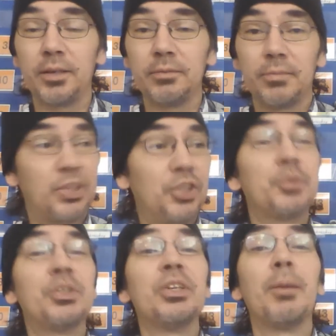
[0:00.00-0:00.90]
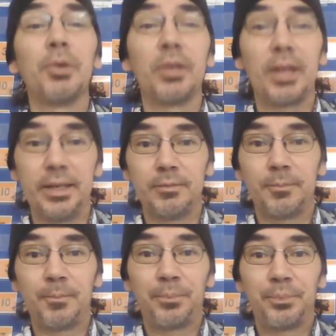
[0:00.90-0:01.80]
I could use a number line
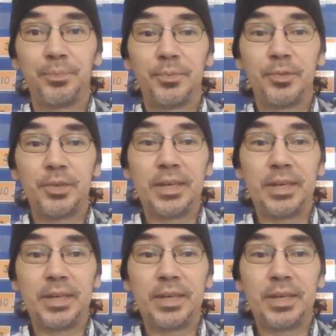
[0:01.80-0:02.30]
to